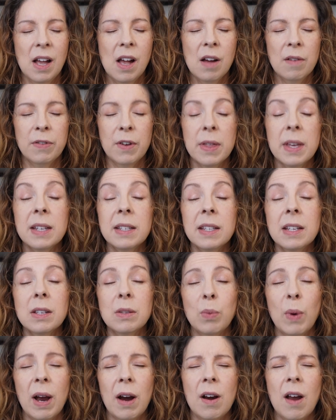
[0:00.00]
For this
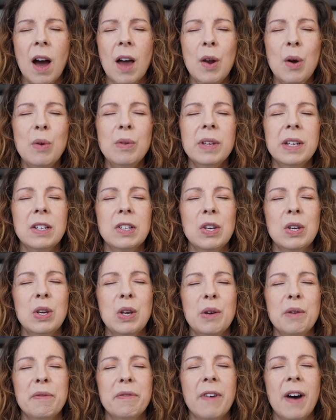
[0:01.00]
is where not only do
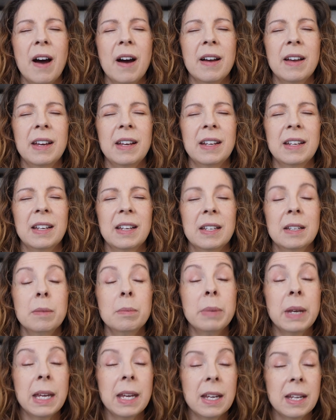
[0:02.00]
you find
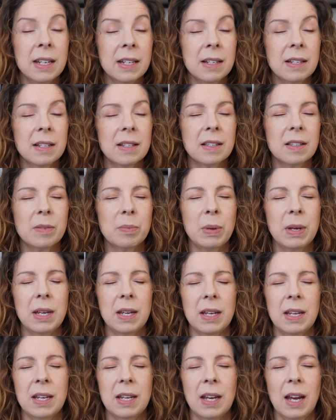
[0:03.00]
peace,
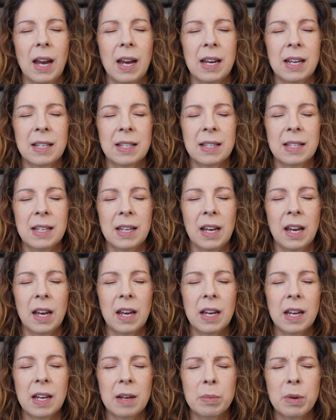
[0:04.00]

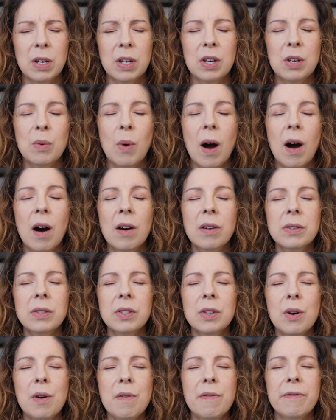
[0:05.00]
P-E-A-C-E, but you
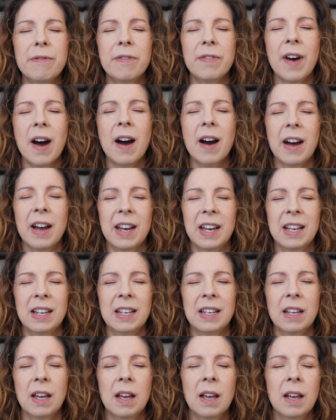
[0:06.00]
also
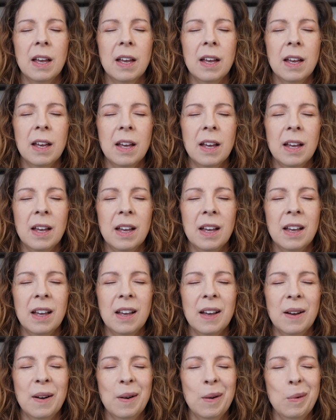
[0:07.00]
find
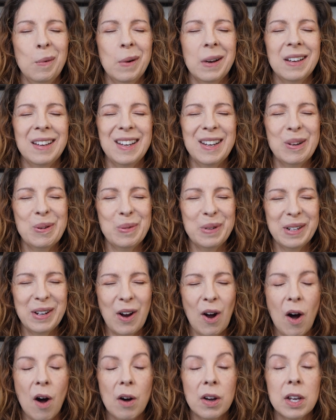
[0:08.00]
what you would
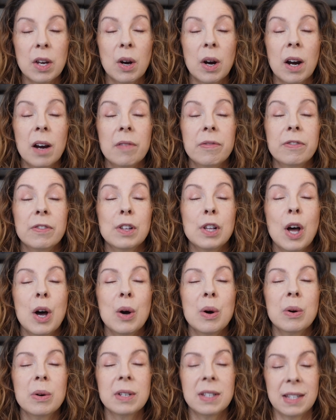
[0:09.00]
call your
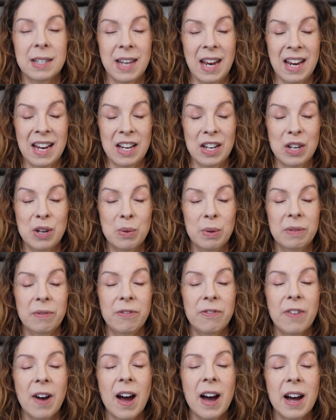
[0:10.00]
flow state. You would
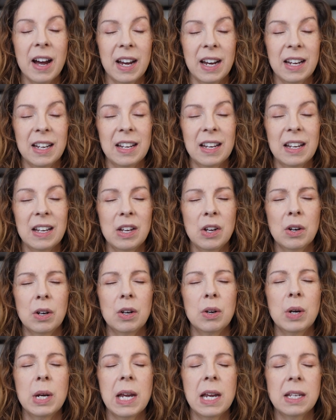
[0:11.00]
find your
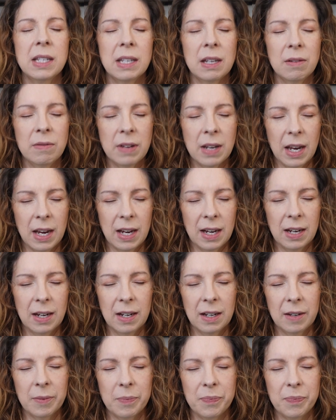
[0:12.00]
creativity.